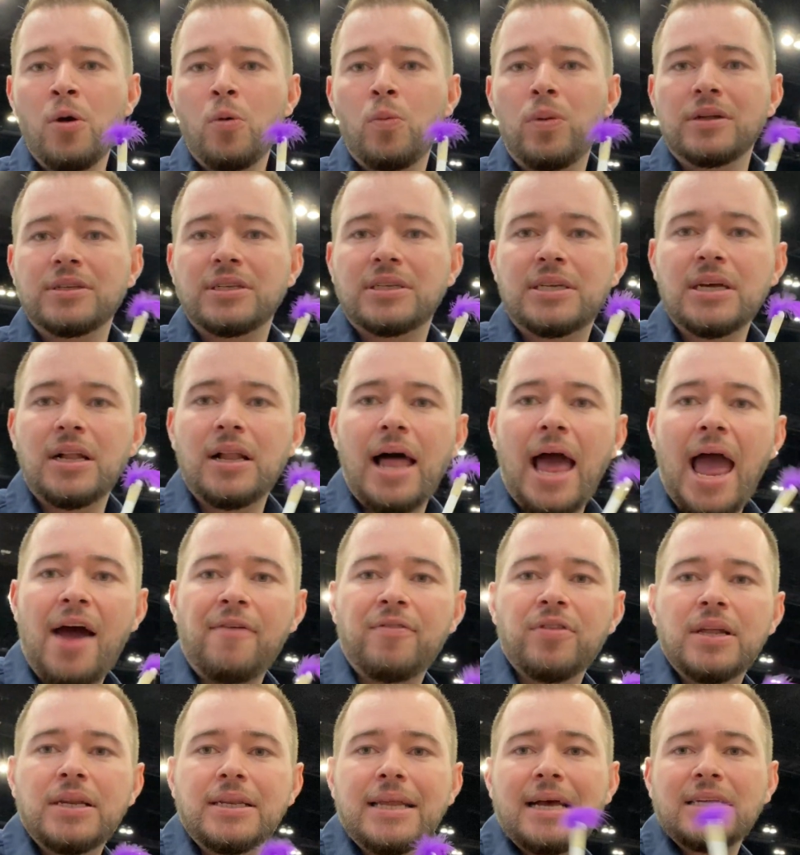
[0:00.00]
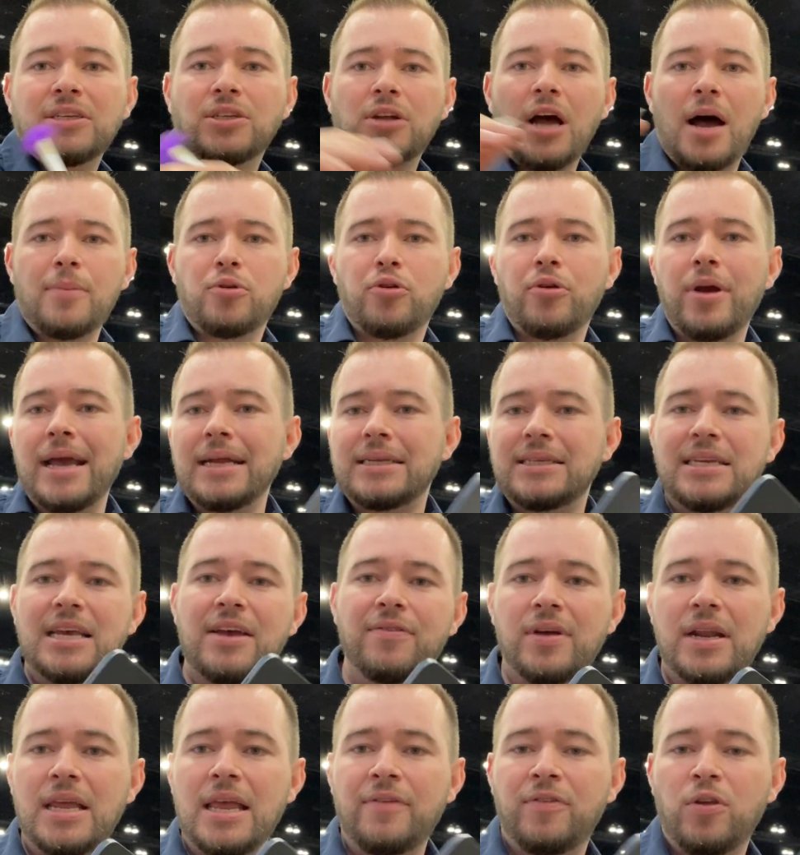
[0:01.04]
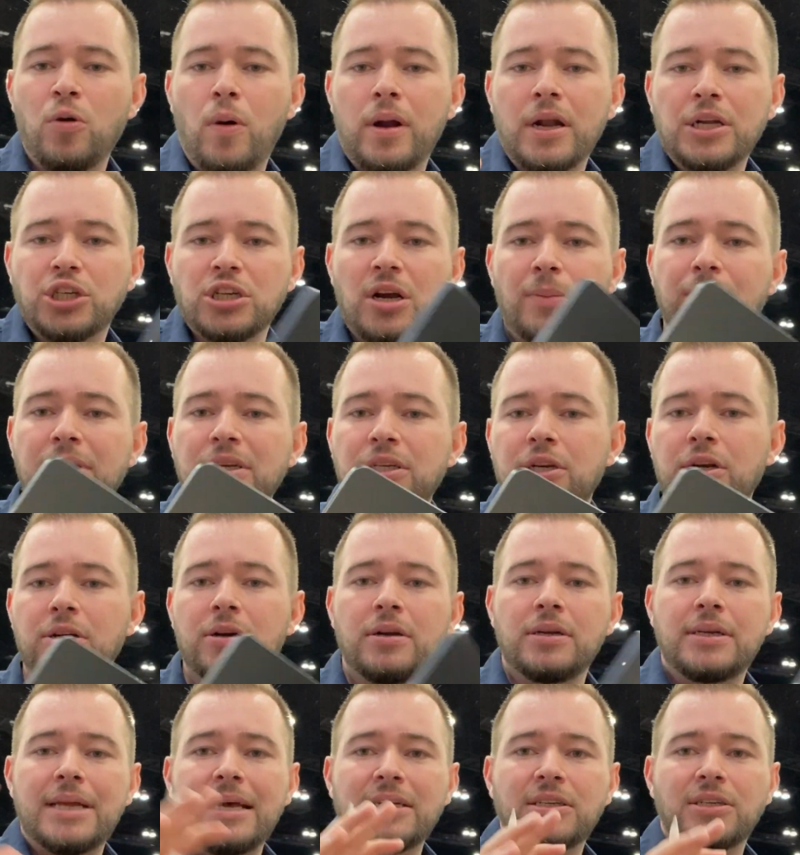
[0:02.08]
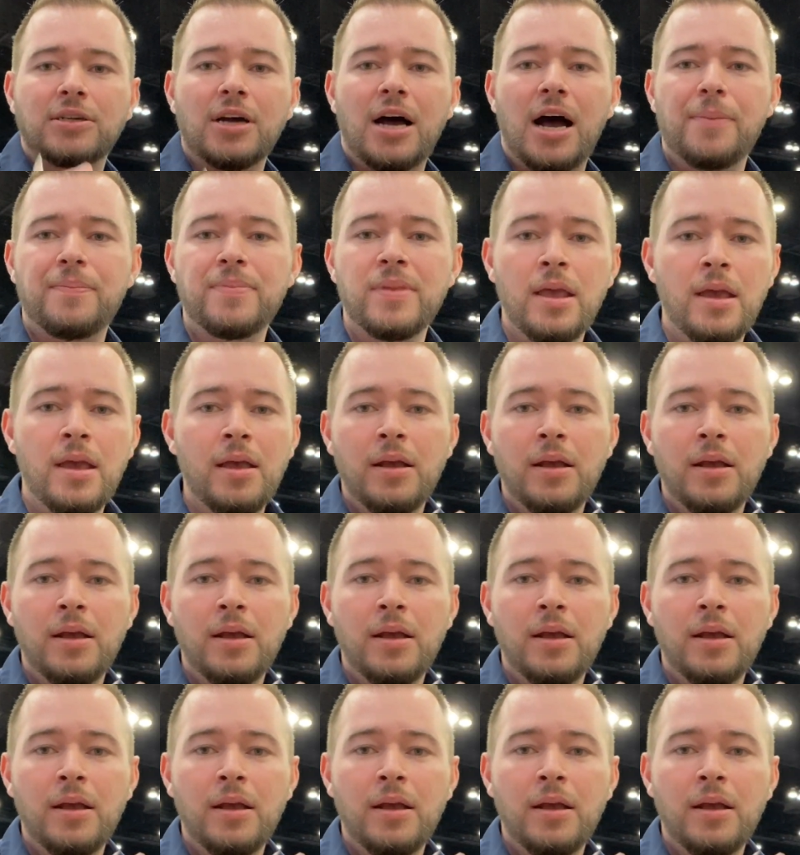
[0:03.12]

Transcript: They'll still have in the desktop creativity if you want to jump into your desktop.